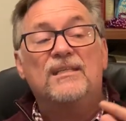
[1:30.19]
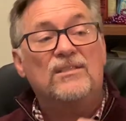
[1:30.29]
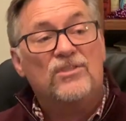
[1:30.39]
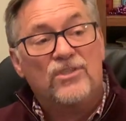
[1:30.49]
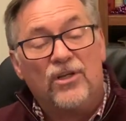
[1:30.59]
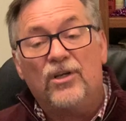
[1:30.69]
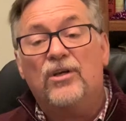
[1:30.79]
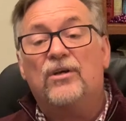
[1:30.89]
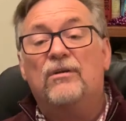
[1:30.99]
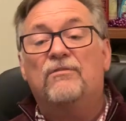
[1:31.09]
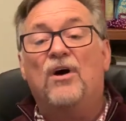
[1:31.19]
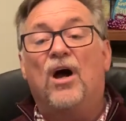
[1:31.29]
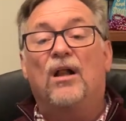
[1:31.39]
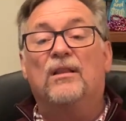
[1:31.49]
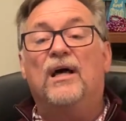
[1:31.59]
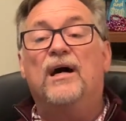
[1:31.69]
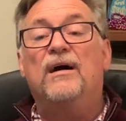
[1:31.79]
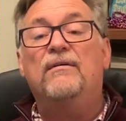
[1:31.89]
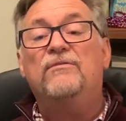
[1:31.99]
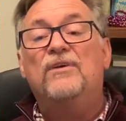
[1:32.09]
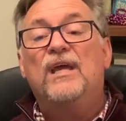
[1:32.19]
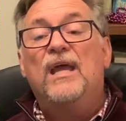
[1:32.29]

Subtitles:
deserve our love,